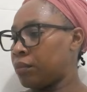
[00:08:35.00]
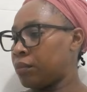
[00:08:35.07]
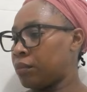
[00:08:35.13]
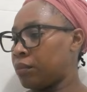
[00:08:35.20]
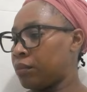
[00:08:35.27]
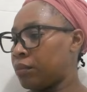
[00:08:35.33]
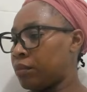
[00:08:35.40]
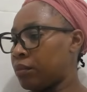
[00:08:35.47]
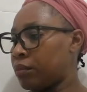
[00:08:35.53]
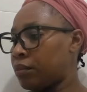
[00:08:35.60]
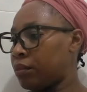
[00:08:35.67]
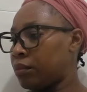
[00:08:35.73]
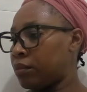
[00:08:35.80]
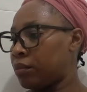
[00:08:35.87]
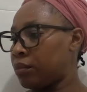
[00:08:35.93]

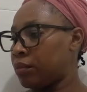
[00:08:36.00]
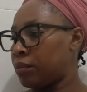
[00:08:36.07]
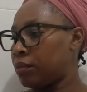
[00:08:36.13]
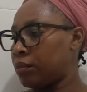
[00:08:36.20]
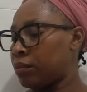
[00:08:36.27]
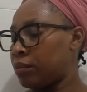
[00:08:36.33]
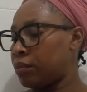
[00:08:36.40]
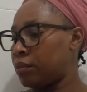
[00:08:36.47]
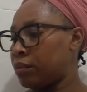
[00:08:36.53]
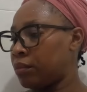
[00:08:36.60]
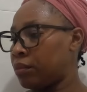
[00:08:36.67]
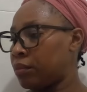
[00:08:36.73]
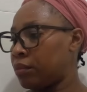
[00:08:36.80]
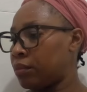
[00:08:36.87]
[no speech]